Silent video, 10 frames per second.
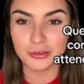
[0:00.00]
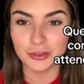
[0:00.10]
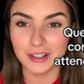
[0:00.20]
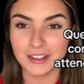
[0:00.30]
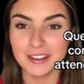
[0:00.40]

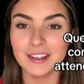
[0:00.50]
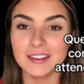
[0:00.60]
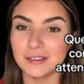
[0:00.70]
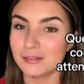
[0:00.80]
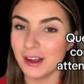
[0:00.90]
three,
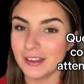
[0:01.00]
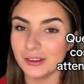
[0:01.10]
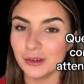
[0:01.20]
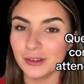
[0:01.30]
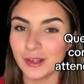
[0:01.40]
define
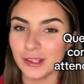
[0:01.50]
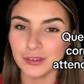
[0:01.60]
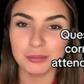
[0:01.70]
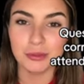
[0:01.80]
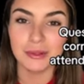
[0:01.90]
the
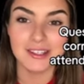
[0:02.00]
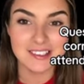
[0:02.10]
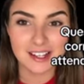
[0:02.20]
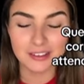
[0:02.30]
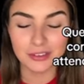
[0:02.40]
correlation between
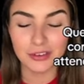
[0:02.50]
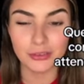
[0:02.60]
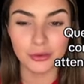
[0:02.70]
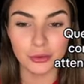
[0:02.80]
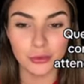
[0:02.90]
attendance in
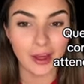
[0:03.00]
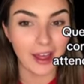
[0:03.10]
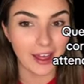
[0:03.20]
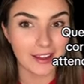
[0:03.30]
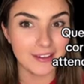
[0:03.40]
school
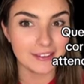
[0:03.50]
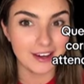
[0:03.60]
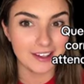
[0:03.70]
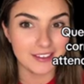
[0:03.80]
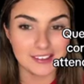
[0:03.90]
and
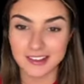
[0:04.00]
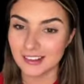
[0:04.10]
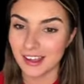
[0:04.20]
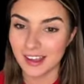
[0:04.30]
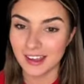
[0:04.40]
grades. Is
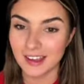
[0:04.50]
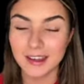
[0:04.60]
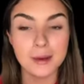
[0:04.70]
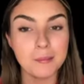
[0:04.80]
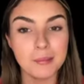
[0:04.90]
it
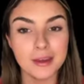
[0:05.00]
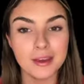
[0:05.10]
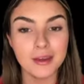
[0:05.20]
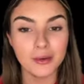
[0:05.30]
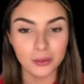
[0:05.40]
A,
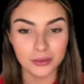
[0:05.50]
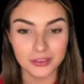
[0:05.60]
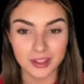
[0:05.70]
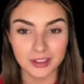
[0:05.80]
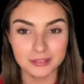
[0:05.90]
B, or
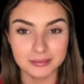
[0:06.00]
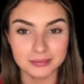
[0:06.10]
C?